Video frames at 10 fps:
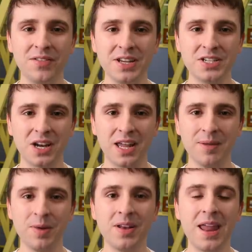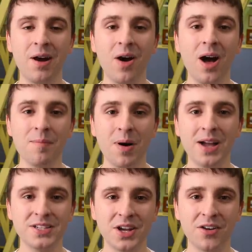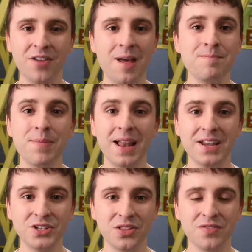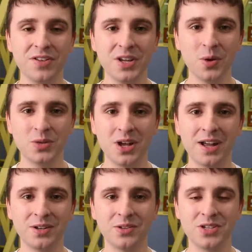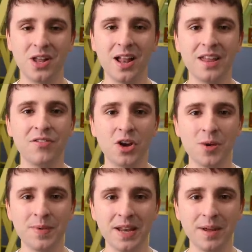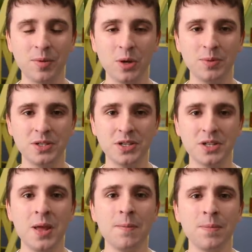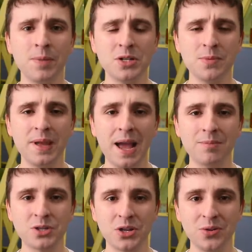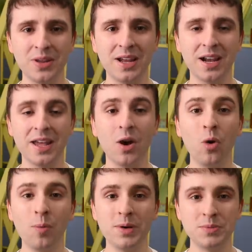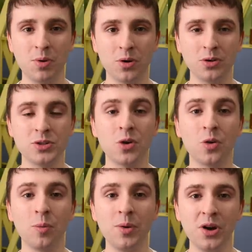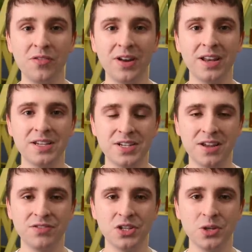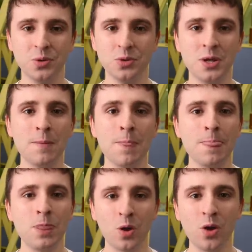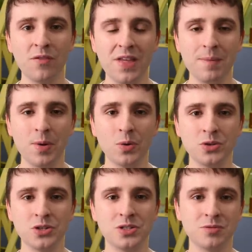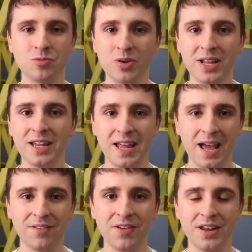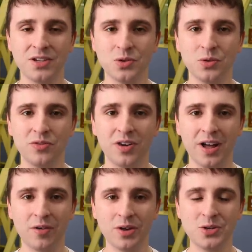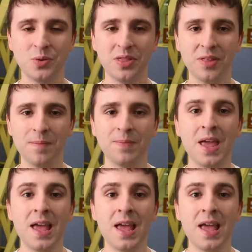of a disclaimer. Now, I might have embellished the video title slightly for comedic purposes, but to be absolutely clear, Hornby's products are all perfectly safe to use. None of their motors really have any sort of fire risk with them.